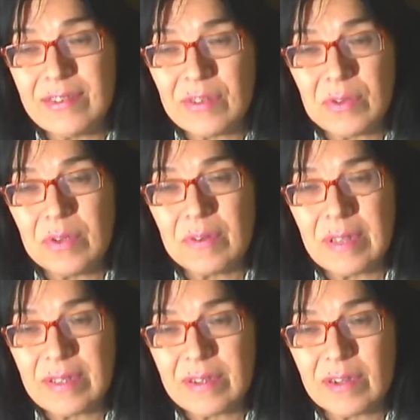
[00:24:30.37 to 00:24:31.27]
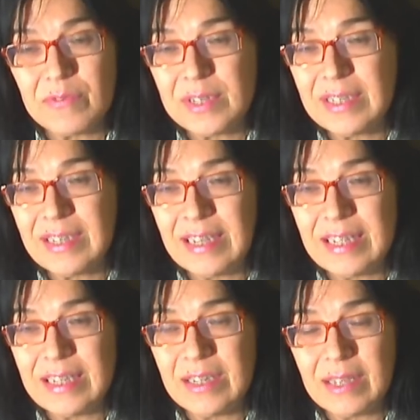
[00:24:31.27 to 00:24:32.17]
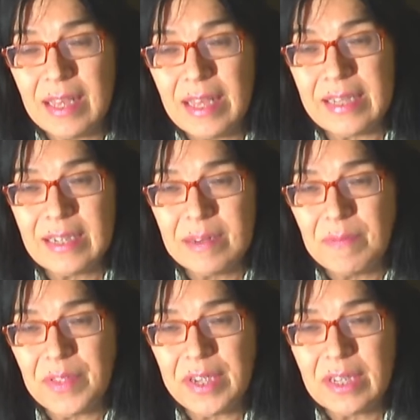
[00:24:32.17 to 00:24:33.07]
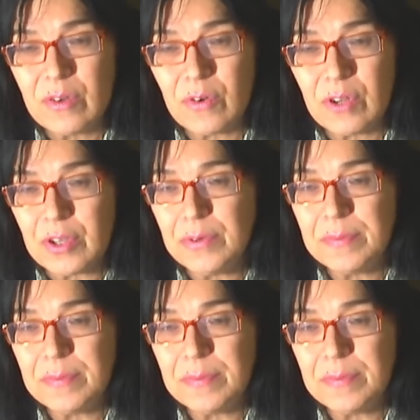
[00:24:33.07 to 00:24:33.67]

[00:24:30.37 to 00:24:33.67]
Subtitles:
So you're conflicted, and it can hurt you.